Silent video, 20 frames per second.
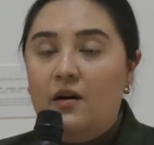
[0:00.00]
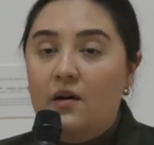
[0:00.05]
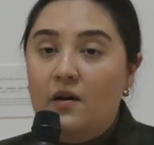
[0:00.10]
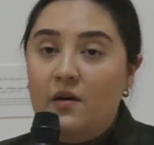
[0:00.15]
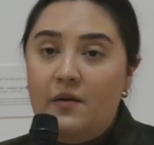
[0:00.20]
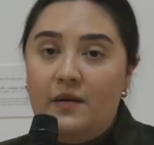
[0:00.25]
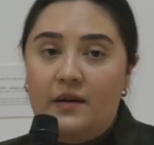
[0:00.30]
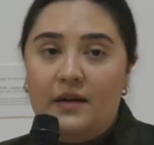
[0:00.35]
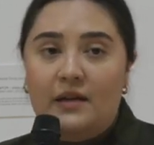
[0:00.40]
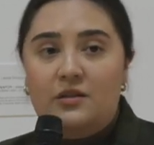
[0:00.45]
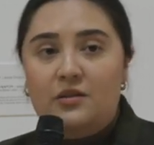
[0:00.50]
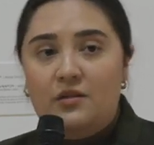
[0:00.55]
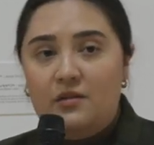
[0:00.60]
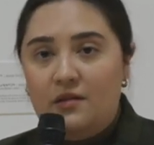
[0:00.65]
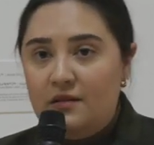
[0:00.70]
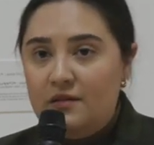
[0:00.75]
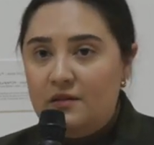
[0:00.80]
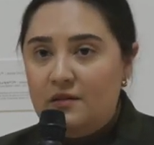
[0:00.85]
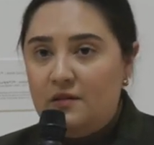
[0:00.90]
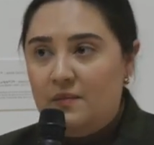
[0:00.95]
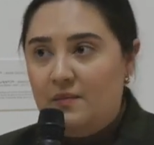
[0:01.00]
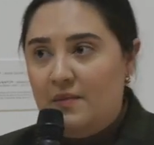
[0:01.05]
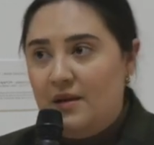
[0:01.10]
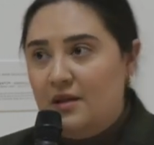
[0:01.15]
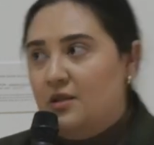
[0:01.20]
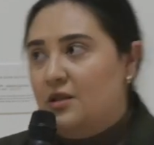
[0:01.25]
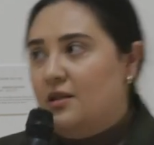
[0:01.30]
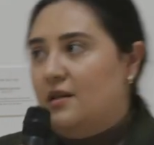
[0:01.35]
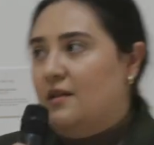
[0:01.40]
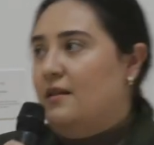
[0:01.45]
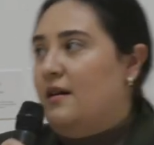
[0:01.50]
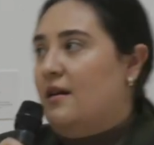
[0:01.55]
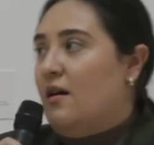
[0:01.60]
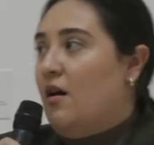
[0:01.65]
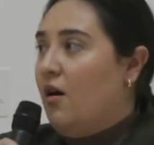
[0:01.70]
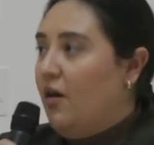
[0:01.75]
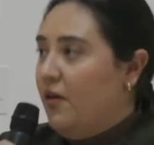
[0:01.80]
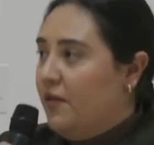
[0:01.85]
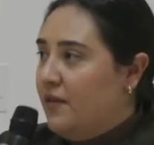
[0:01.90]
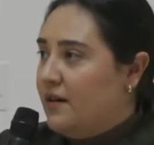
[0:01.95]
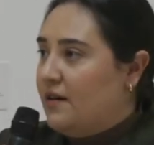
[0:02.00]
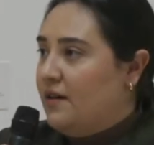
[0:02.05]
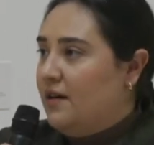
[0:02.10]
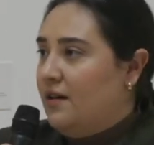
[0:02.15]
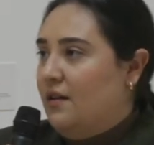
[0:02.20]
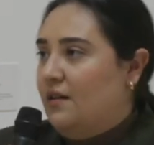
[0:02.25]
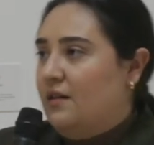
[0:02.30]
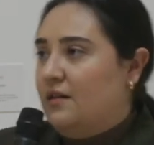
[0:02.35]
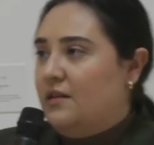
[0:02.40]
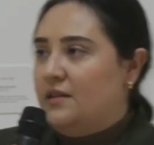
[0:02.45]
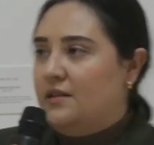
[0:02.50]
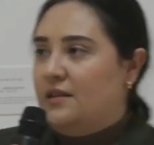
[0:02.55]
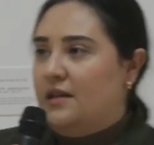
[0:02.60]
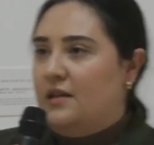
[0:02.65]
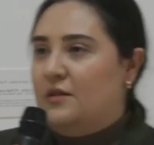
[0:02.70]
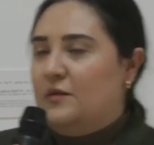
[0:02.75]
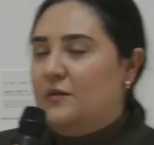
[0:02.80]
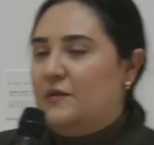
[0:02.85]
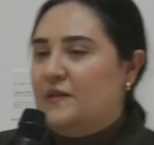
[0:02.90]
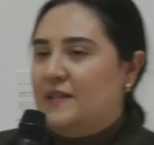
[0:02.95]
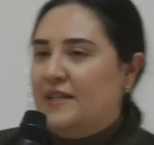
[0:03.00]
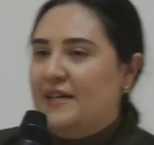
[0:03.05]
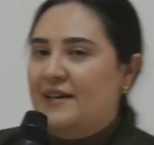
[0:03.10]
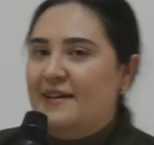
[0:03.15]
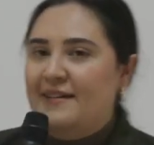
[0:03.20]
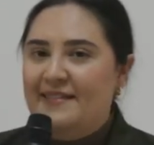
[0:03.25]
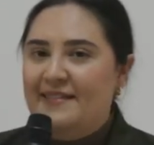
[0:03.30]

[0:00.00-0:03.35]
Oh, and I should also mention that all the colors that you see